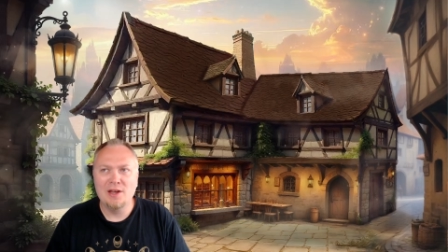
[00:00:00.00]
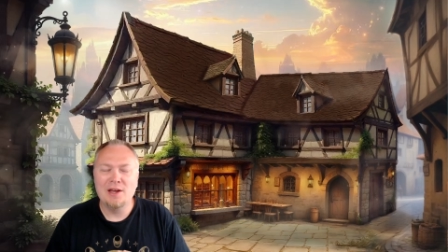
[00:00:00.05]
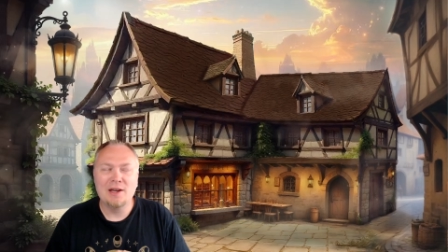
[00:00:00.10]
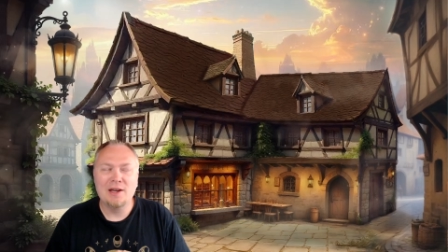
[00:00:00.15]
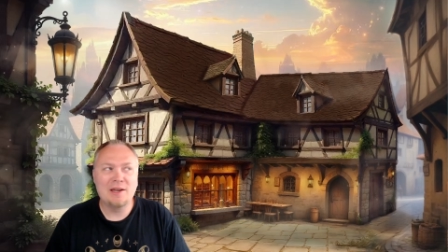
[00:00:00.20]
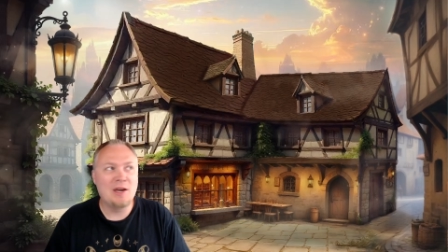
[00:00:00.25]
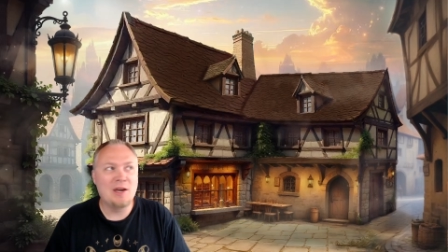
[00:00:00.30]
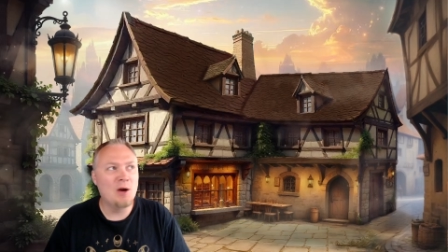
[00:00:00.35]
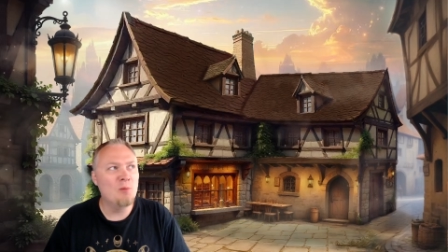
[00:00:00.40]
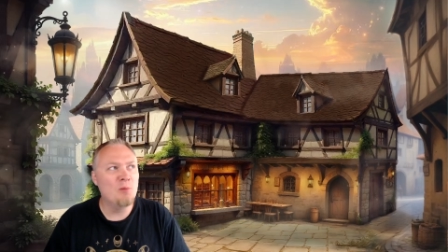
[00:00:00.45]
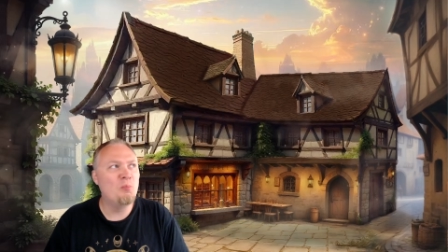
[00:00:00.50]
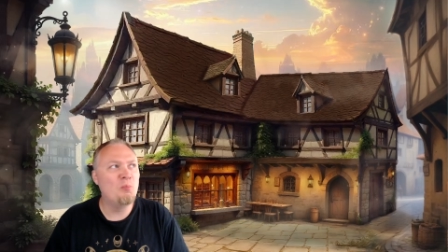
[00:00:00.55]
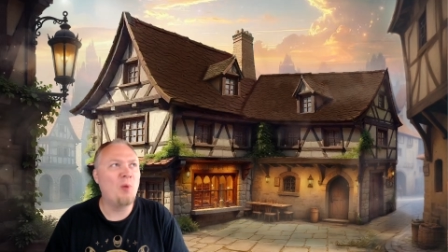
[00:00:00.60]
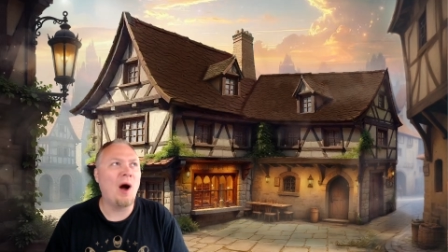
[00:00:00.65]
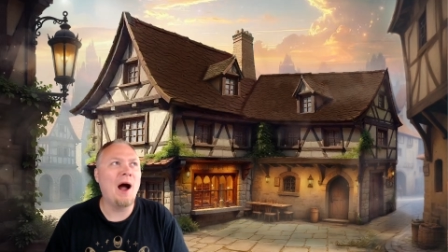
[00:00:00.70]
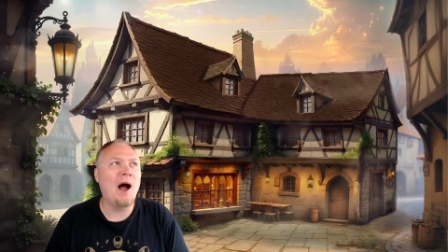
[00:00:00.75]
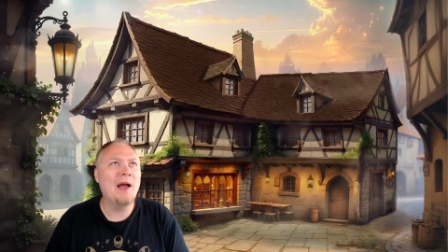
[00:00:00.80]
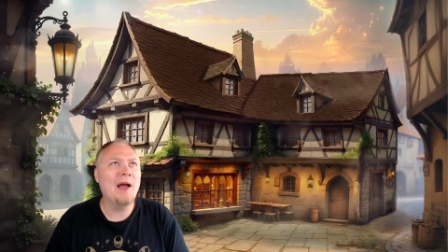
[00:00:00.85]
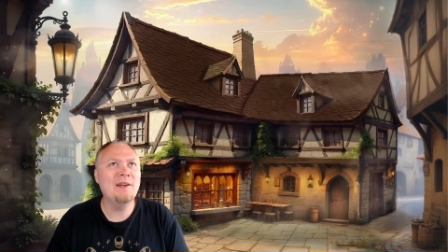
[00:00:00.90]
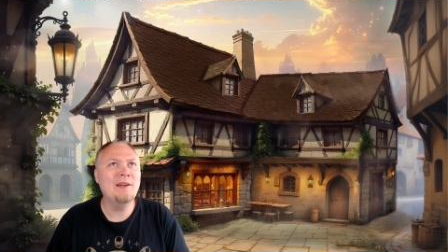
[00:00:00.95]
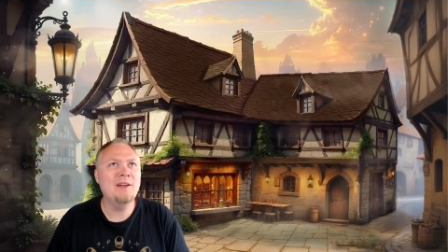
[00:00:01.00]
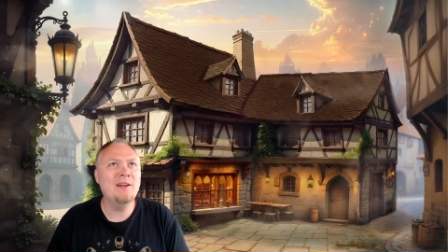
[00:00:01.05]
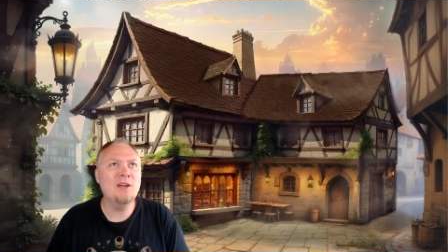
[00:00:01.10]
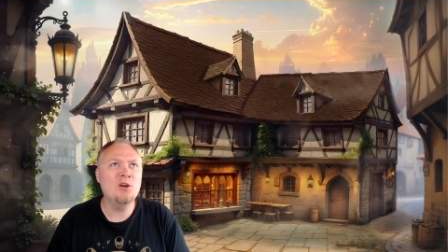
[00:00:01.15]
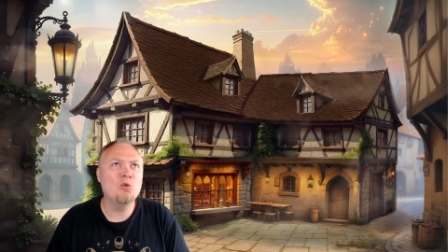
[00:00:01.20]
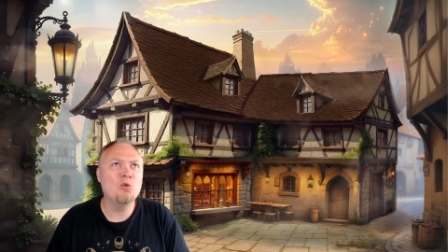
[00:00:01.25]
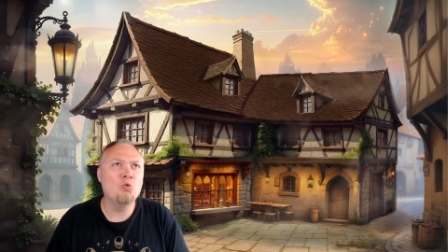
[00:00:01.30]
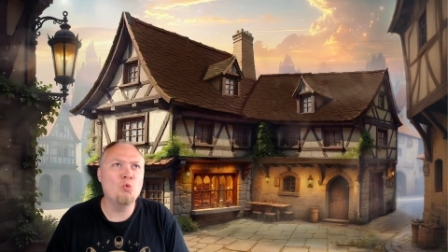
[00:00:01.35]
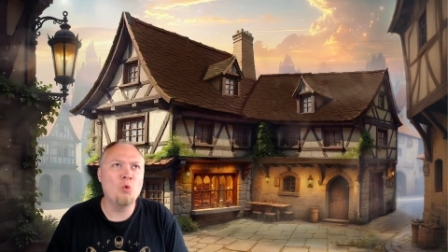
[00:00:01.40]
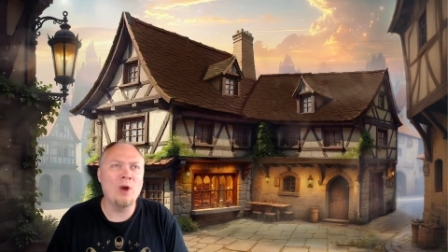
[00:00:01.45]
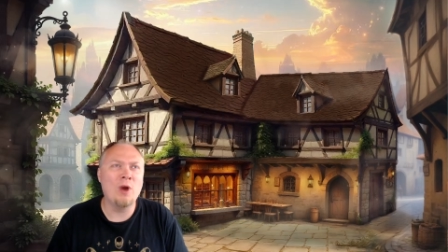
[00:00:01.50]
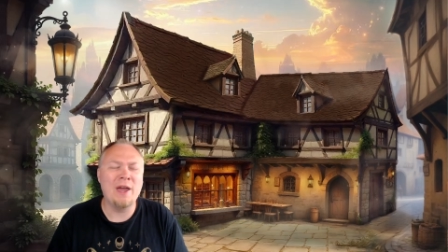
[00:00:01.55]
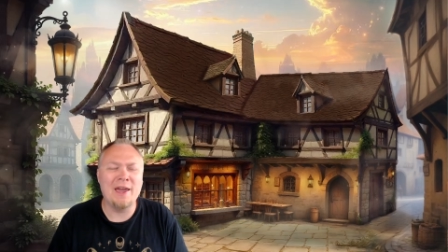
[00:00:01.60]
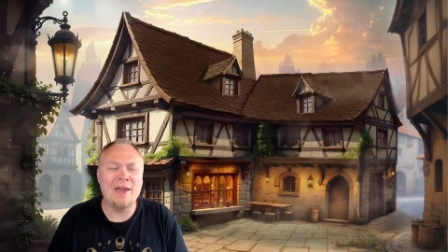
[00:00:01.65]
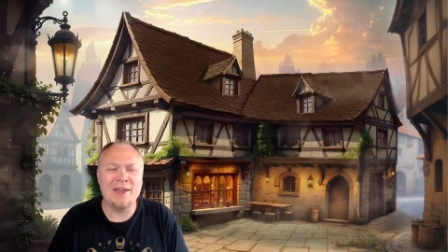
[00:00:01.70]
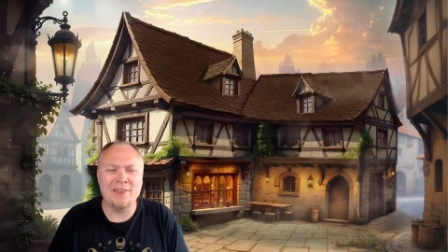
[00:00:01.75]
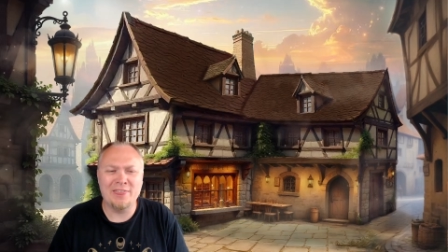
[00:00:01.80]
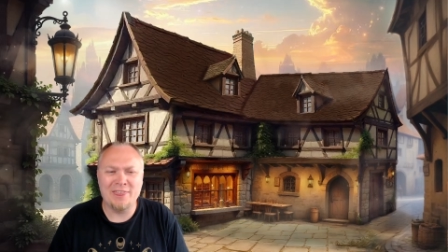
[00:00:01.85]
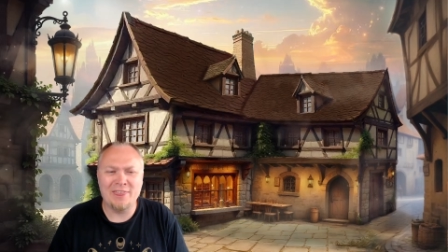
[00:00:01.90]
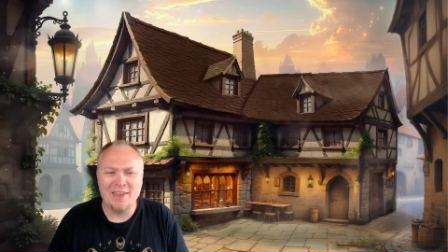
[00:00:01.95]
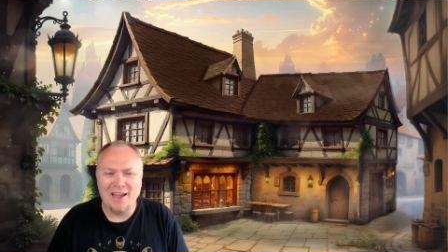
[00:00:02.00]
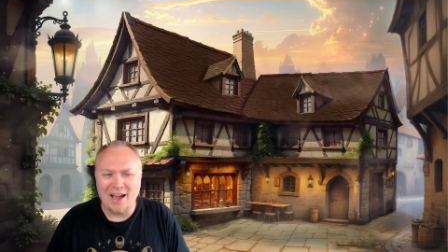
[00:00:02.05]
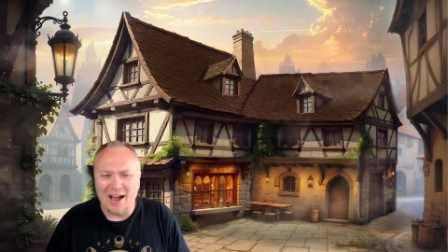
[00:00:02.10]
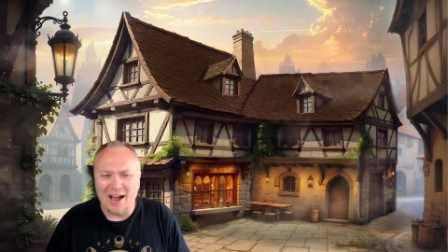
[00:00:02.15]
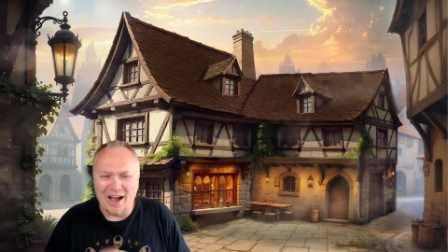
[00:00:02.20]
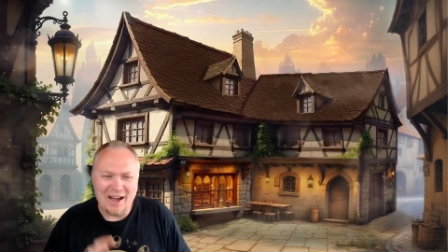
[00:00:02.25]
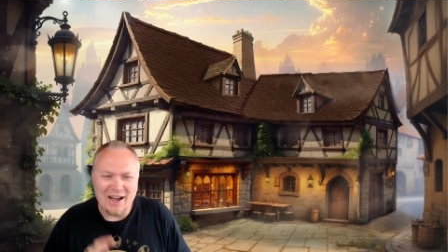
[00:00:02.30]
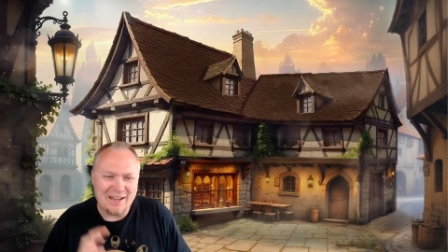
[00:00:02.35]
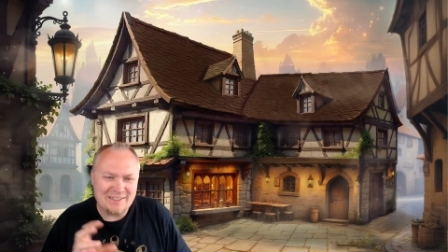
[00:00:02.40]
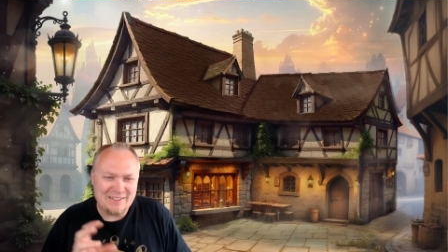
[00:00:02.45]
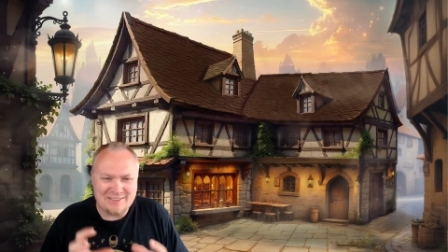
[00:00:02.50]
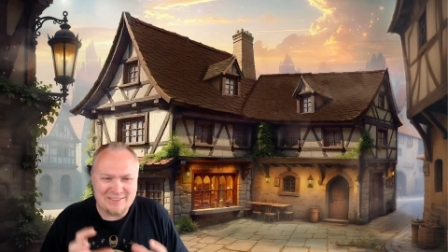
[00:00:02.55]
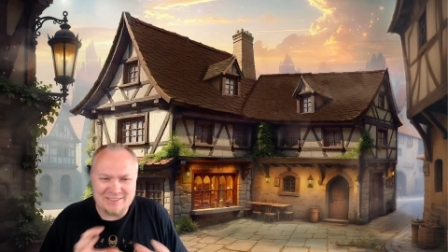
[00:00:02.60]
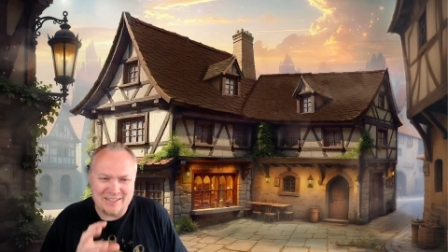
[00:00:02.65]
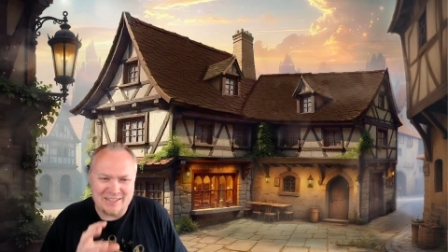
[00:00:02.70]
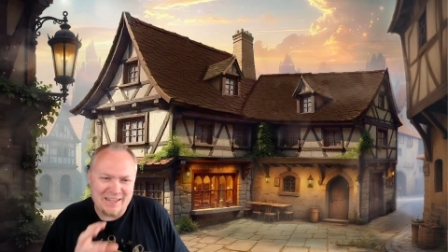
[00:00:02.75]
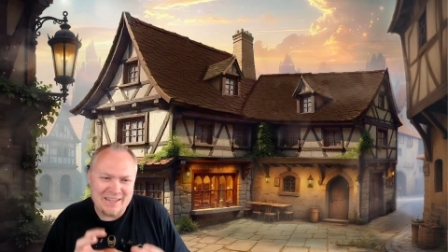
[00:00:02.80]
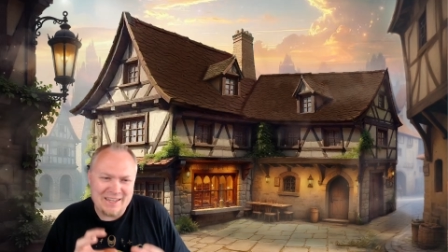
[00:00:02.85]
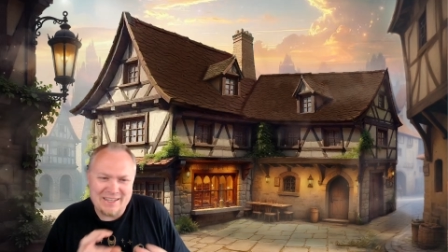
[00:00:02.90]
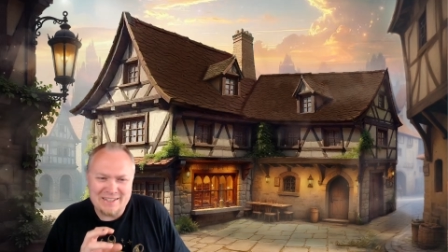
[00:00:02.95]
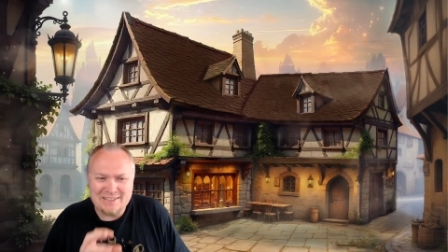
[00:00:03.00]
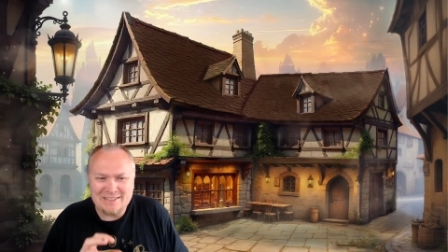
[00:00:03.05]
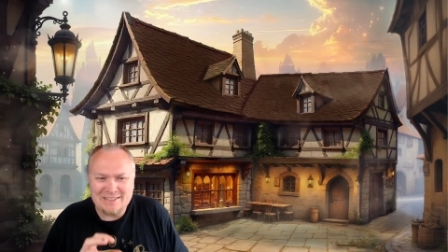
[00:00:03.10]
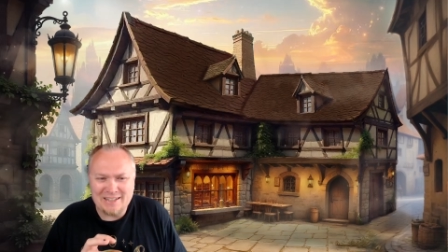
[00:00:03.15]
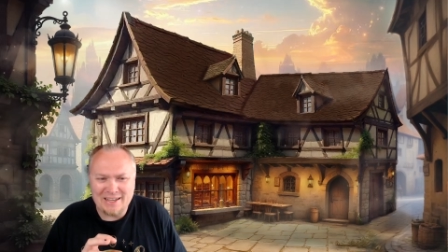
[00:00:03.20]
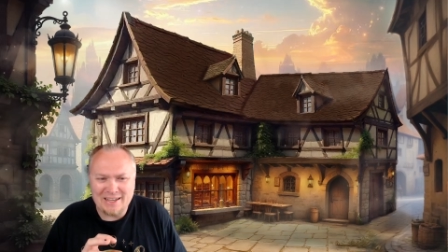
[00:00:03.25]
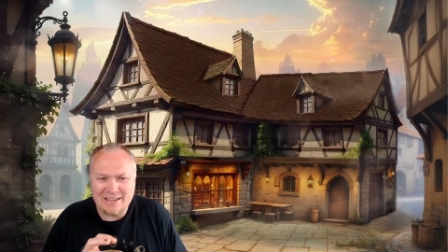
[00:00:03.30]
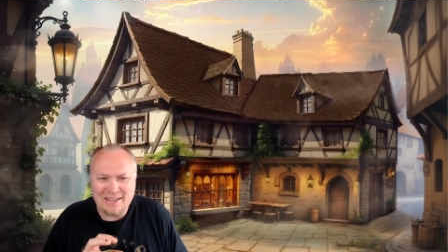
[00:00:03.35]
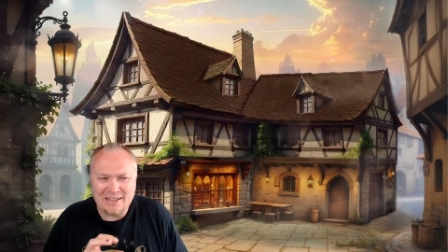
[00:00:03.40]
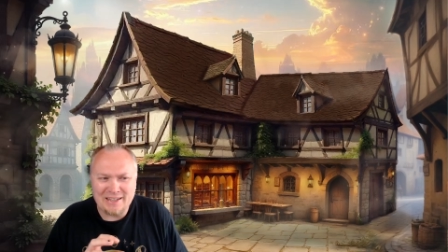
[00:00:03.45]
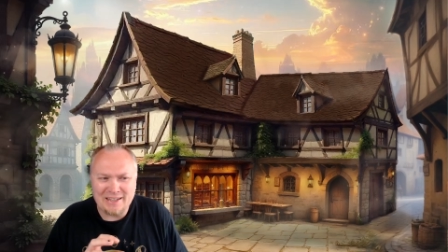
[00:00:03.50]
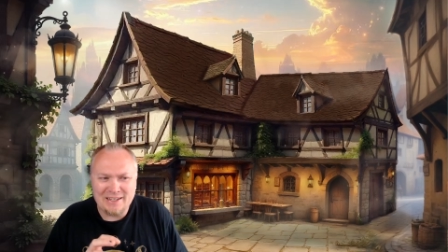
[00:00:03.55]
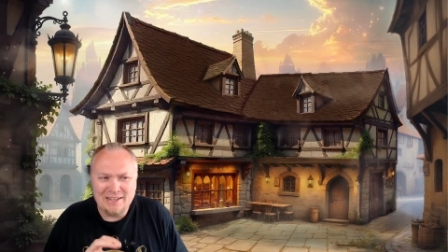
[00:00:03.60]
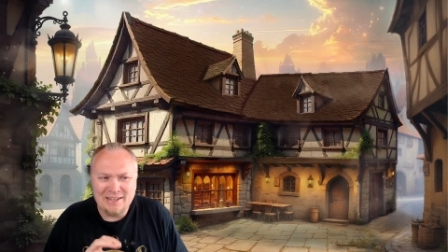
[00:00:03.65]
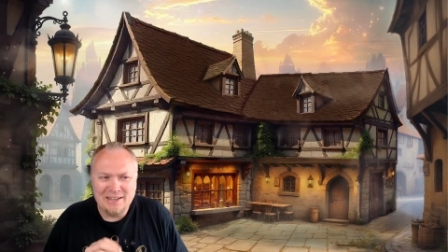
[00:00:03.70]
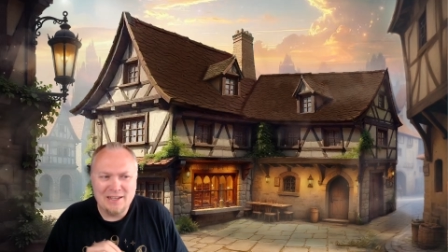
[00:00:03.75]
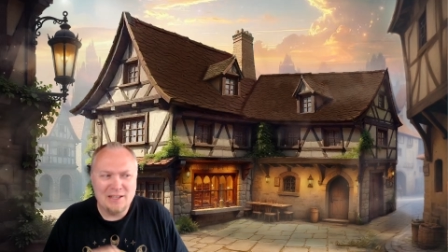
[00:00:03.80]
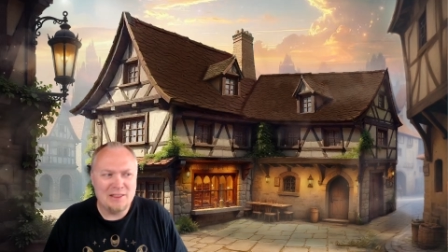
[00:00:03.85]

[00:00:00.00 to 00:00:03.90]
combined it with a D&D